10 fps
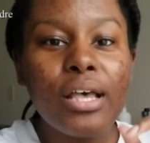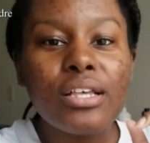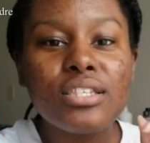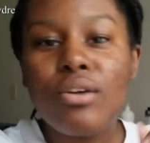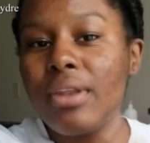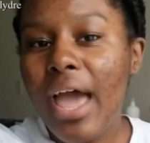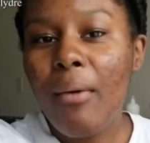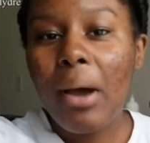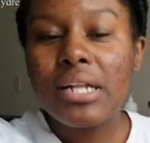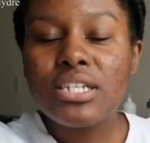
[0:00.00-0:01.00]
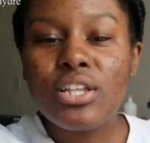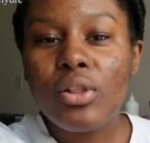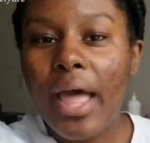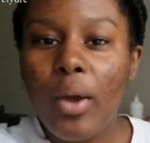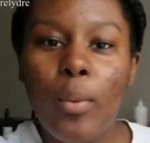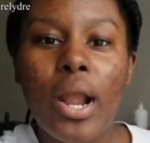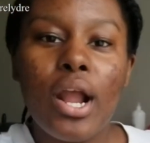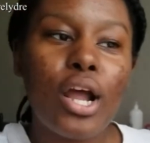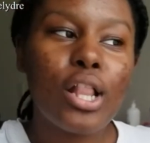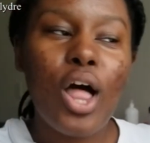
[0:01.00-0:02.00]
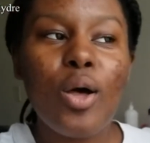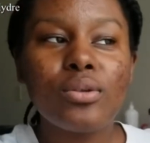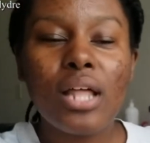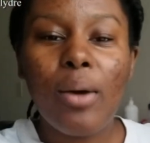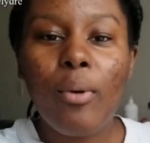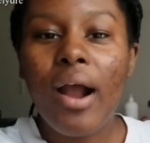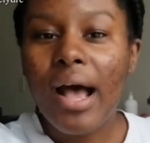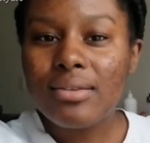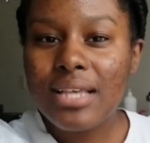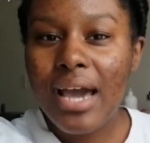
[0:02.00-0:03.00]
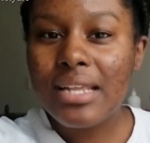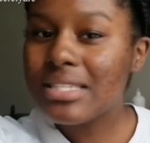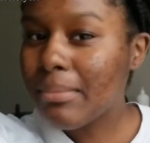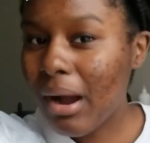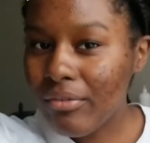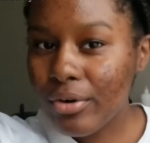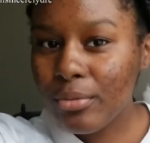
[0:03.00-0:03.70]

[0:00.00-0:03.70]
So now I just don't like wearing clothes that I wore outside into my room,